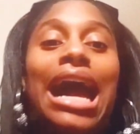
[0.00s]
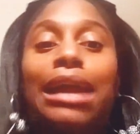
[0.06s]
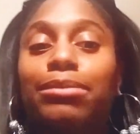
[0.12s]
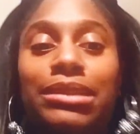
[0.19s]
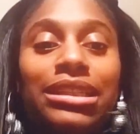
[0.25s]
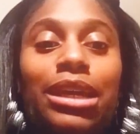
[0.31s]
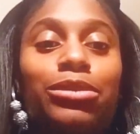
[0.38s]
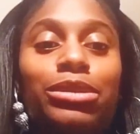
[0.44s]

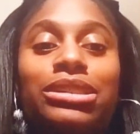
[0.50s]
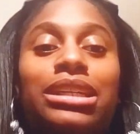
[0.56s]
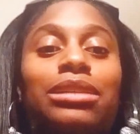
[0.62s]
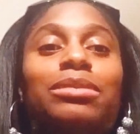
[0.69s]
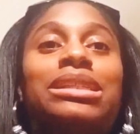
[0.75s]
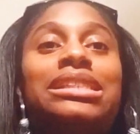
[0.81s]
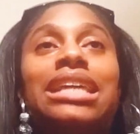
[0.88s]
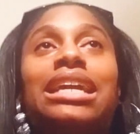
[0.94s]
hyped that they was
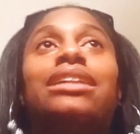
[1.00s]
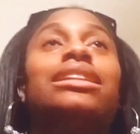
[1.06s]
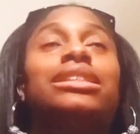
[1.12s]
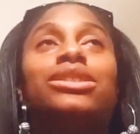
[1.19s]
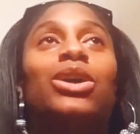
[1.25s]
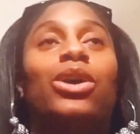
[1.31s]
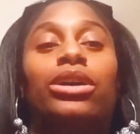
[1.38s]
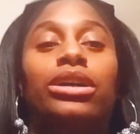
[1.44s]
going to be singing
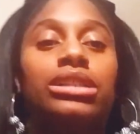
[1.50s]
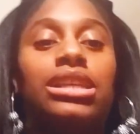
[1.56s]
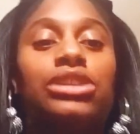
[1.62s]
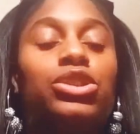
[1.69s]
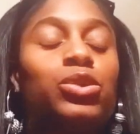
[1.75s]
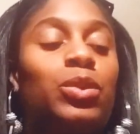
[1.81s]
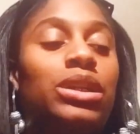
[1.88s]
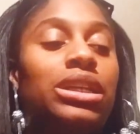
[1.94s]
this song because
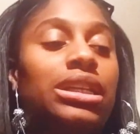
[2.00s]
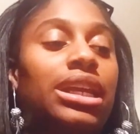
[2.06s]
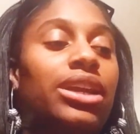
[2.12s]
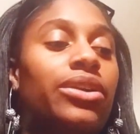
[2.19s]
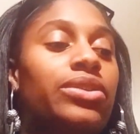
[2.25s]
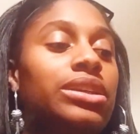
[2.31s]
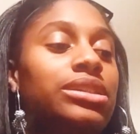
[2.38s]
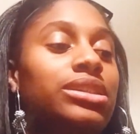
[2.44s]
I just wanted to
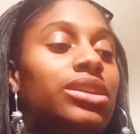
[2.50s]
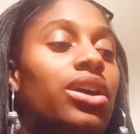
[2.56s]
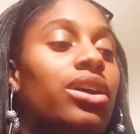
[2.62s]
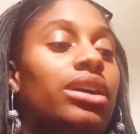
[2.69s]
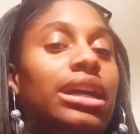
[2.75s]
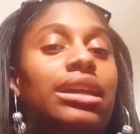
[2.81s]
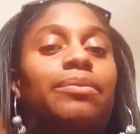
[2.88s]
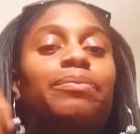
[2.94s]
hear this song.